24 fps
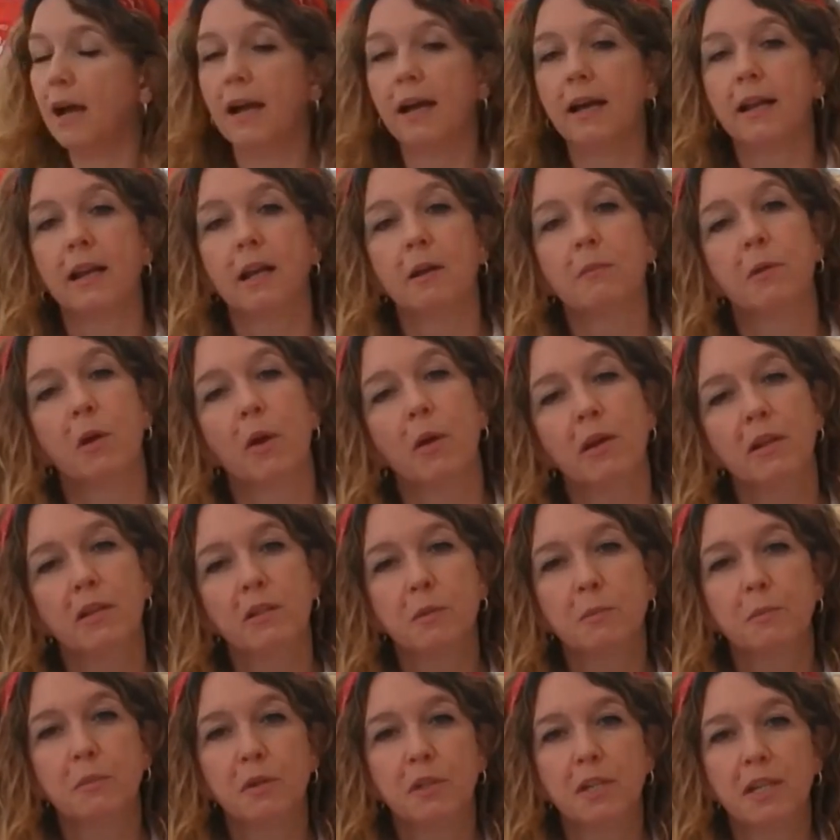and I'm going
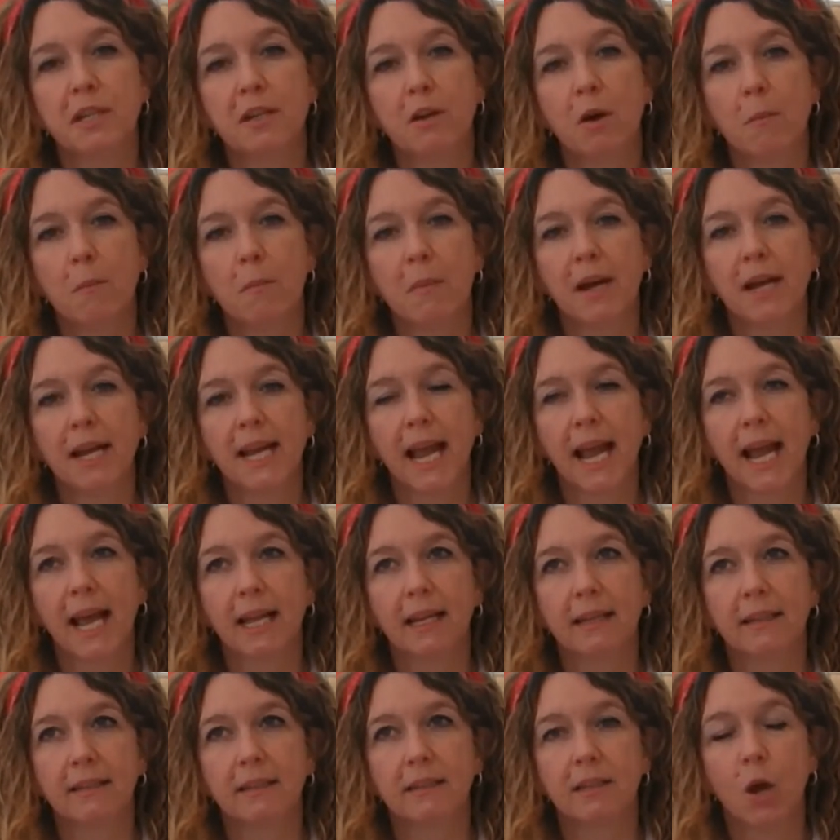to put it on my
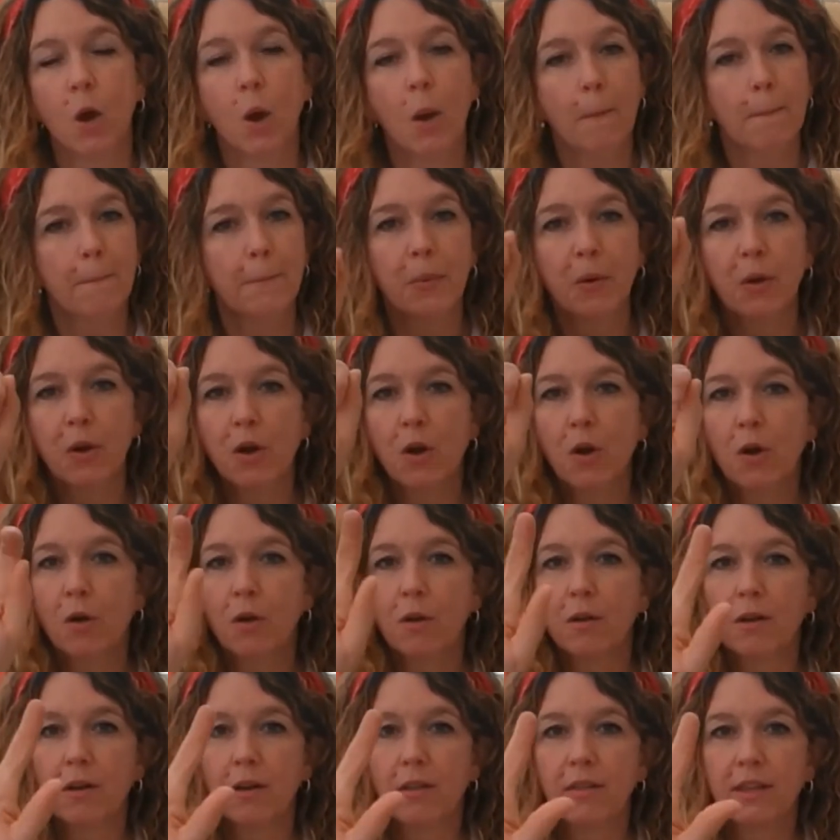hand, but
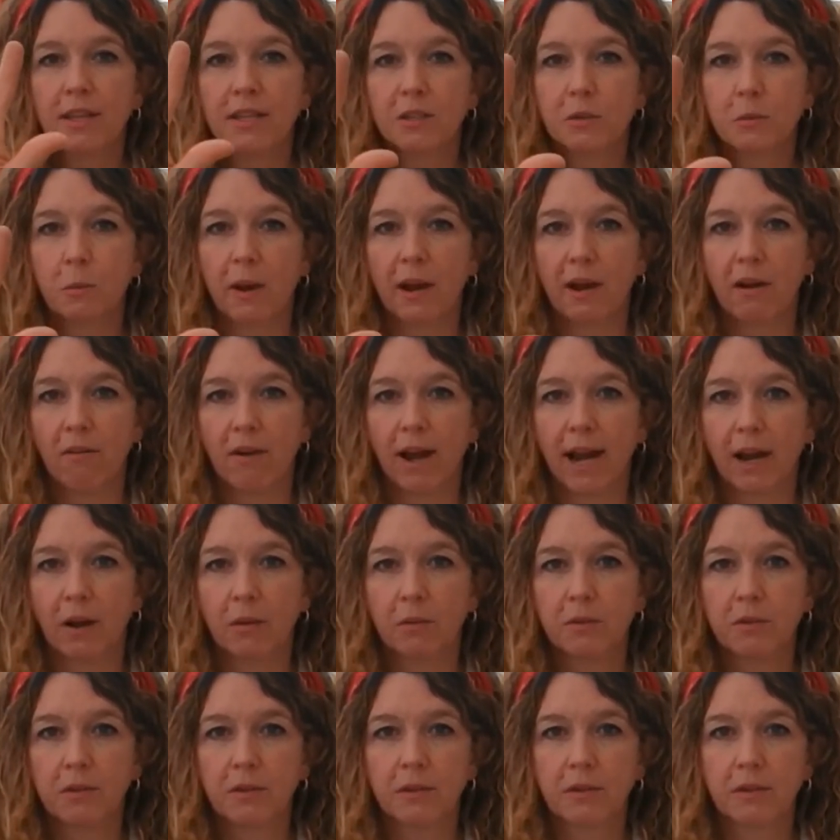not this way
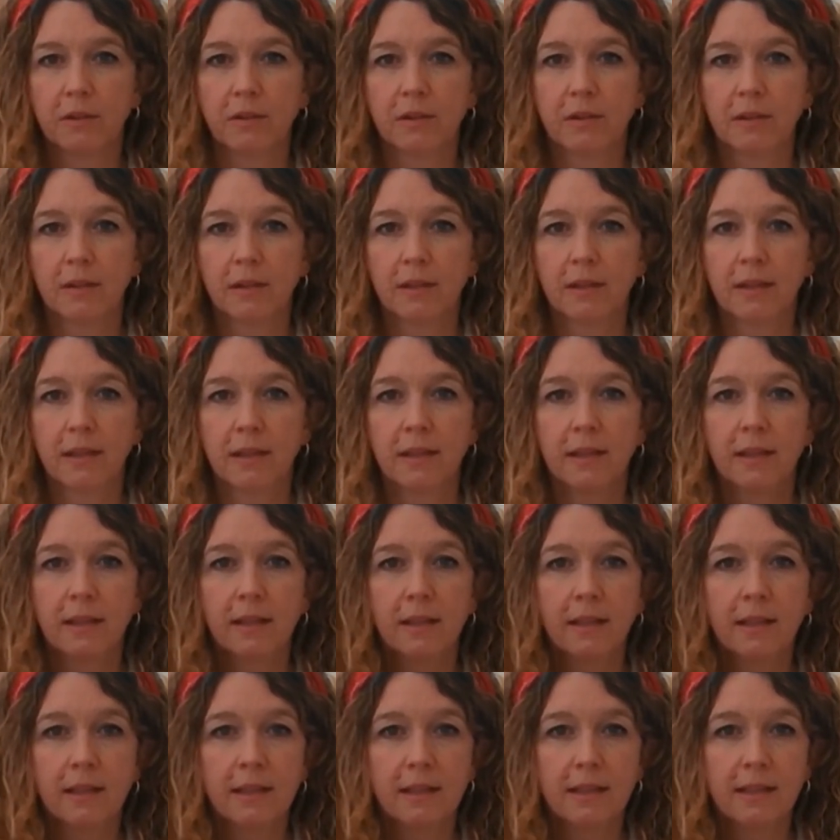round,
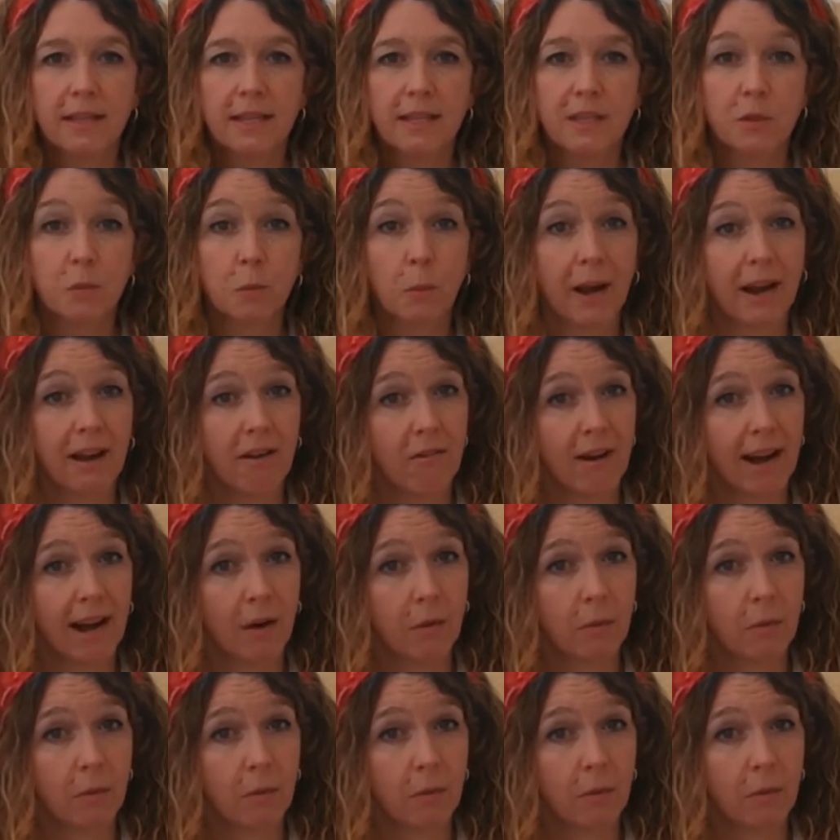this way round.